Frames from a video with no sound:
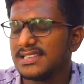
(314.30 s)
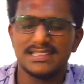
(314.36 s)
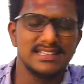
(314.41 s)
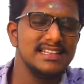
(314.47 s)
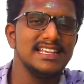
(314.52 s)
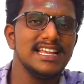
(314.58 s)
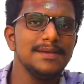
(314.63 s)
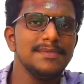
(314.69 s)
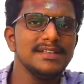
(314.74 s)

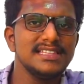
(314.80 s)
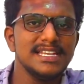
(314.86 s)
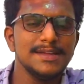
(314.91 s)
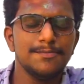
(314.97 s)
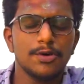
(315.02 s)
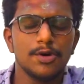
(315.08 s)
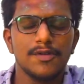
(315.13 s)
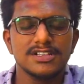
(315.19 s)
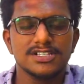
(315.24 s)
Realme 3
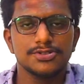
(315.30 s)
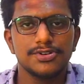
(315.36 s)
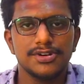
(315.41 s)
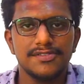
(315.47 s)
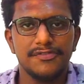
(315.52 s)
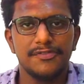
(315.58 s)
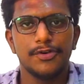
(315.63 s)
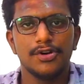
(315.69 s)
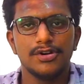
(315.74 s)
Pro was a good
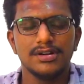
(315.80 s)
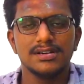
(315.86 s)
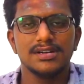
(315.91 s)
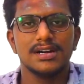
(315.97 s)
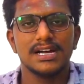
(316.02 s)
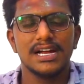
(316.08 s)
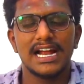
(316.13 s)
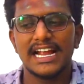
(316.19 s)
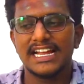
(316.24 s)
phone.
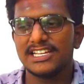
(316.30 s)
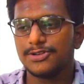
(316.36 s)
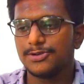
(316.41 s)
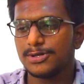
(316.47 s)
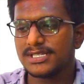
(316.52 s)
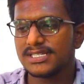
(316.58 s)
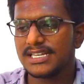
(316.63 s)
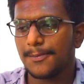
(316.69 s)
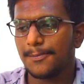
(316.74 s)
I
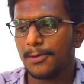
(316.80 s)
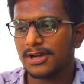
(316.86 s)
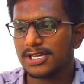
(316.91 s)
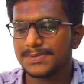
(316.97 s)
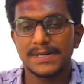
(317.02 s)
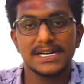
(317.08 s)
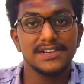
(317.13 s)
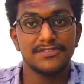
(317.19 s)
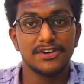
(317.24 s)
used
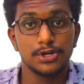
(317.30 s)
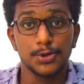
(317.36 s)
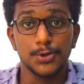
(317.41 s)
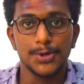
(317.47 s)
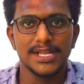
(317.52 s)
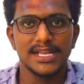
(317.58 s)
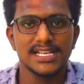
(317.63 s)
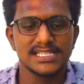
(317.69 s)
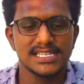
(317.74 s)
approximately for 2
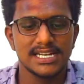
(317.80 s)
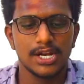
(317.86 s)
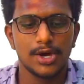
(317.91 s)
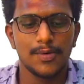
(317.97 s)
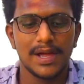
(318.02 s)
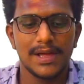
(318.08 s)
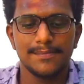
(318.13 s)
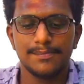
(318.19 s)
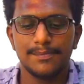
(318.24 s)
years, and
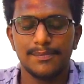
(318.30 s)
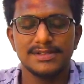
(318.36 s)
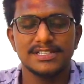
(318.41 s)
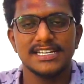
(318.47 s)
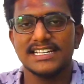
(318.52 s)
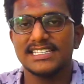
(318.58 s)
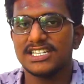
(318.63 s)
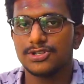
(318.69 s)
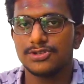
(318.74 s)
now I'm
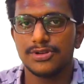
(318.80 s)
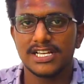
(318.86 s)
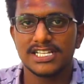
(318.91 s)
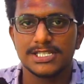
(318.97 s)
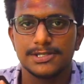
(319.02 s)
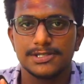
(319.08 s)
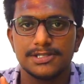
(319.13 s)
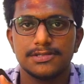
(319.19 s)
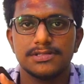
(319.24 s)
changing to
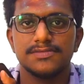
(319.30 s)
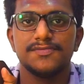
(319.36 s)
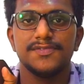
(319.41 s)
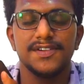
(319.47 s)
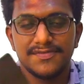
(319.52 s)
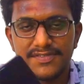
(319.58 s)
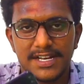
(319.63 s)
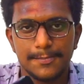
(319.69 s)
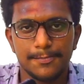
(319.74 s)

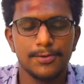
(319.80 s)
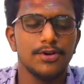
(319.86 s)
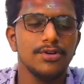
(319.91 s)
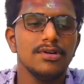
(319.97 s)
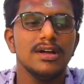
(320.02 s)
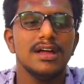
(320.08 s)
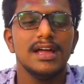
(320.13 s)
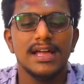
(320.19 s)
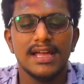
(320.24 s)
X50 Pro,
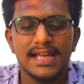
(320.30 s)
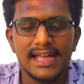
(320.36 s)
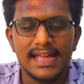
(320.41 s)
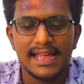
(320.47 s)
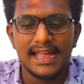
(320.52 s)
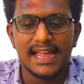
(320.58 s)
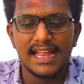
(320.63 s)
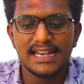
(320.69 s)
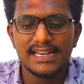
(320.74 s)

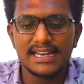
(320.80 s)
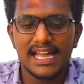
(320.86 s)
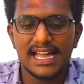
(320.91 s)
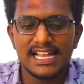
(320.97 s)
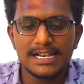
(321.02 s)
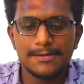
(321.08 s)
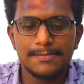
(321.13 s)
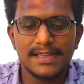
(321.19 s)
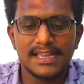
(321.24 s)
and
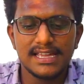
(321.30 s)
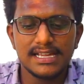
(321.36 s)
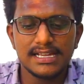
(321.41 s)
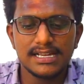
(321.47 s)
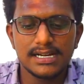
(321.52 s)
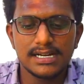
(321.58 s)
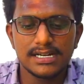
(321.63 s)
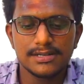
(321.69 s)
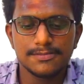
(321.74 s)
I'll be
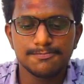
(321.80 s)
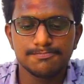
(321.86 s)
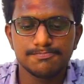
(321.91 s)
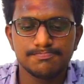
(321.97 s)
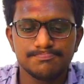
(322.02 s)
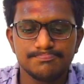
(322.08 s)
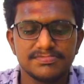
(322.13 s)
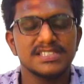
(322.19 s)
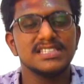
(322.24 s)

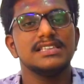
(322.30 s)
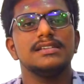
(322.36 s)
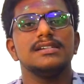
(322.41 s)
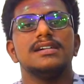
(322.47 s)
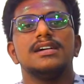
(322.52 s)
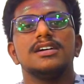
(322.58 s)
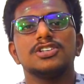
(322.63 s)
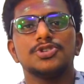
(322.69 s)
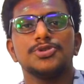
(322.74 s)

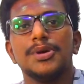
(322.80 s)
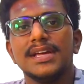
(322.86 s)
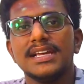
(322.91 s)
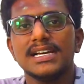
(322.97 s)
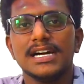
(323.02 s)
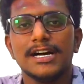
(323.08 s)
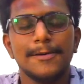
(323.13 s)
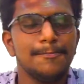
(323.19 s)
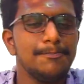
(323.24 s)

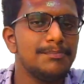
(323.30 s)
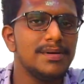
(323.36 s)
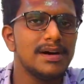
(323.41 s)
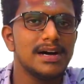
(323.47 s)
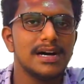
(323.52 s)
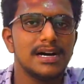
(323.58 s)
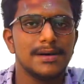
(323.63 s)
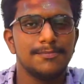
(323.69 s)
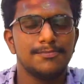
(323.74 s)
showing up
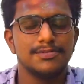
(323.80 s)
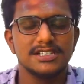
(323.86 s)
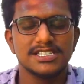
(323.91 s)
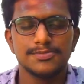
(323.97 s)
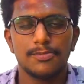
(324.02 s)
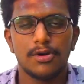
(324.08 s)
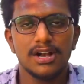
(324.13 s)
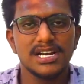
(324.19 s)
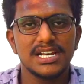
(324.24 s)
a
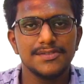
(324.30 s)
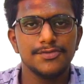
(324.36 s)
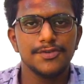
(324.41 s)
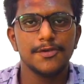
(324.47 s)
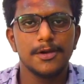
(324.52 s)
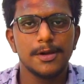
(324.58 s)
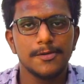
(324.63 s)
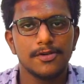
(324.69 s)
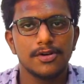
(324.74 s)
small
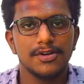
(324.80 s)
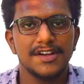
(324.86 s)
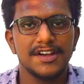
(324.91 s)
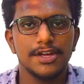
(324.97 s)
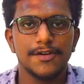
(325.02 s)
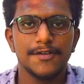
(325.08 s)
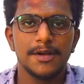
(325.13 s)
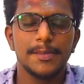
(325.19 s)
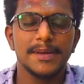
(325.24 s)
review
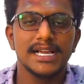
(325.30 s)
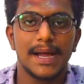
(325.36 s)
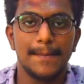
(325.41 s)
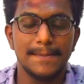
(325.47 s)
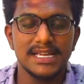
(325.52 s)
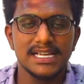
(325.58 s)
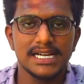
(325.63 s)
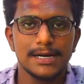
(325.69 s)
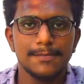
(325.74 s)
video will be
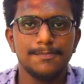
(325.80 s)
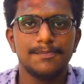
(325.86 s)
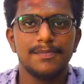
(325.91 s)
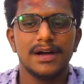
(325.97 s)
coming up